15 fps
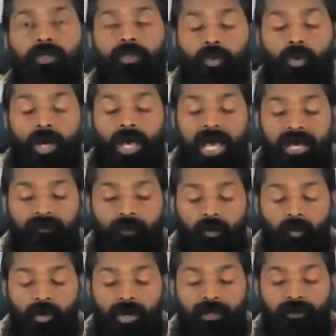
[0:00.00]
You have
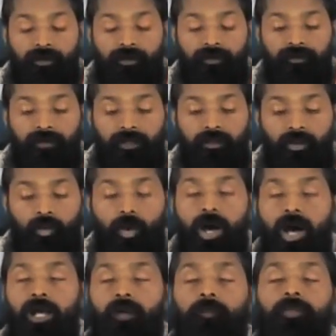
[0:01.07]
awareness that you
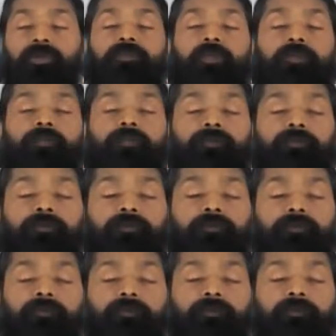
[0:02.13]
are presence.
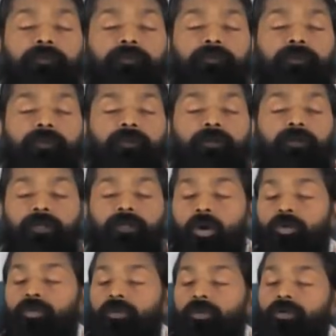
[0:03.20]

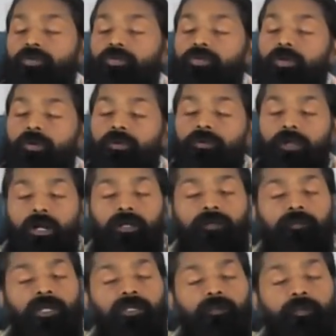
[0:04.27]
Not controlled,
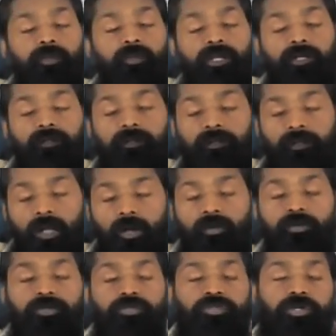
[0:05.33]
not manipulated,
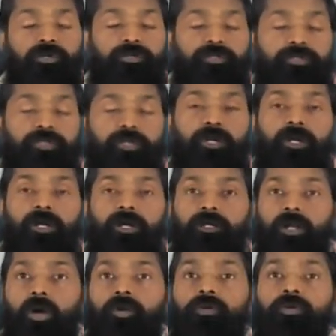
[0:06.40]
not judged,
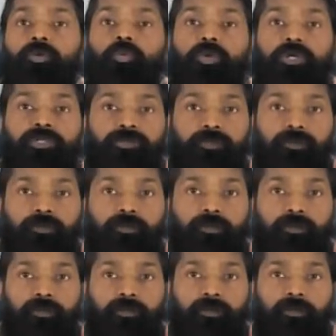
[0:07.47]
not questioned.
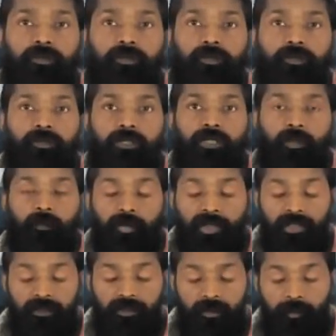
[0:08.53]

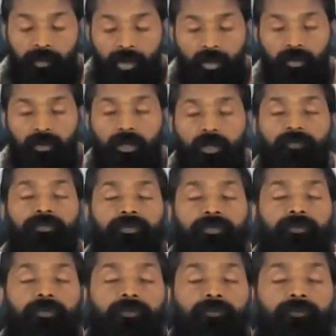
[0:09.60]
Completely pure
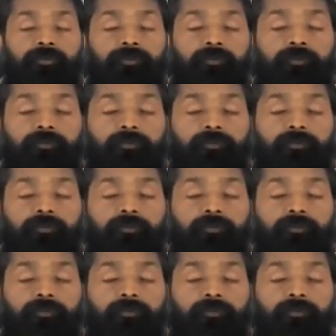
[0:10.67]
consciousness.